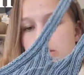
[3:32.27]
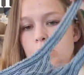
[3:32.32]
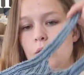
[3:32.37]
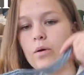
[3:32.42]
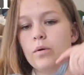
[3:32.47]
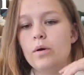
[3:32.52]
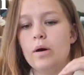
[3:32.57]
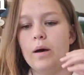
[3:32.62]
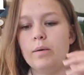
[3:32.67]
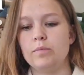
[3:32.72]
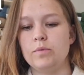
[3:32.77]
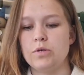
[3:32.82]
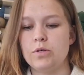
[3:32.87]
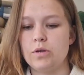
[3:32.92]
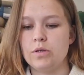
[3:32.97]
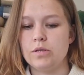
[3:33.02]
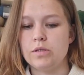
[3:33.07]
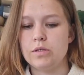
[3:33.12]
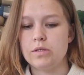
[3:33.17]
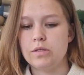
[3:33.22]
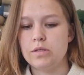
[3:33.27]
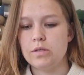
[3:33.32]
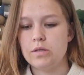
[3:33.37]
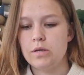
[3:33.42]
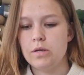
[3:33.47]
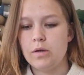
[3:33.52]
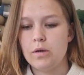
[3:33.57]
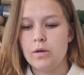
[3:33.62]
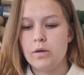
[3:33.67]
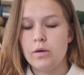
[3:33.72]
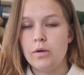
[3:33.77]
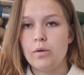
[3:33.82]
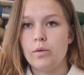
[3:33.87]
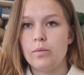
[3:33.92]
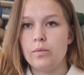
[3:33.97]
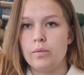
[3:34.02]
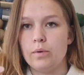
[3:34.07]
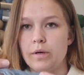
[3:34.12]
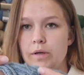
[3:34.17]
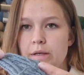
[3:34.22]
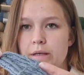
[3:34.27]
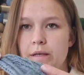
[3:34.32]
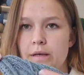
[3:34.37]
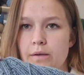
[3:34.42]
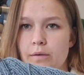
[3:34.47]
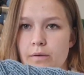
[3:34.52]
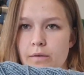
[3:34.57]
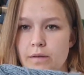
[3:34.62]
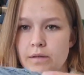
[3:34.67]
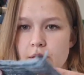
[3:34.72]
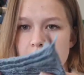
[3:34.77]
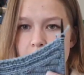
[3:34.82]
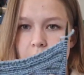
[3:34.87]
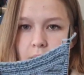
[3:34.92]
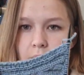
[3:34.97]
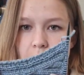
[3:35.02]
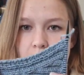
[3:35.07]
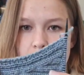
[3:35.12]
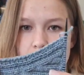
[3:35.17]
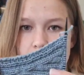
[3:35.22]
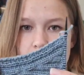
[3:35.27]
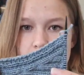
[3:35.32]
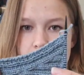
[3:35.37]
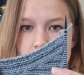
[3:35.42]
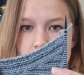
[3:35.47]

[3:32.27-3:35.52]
so I'm just working on the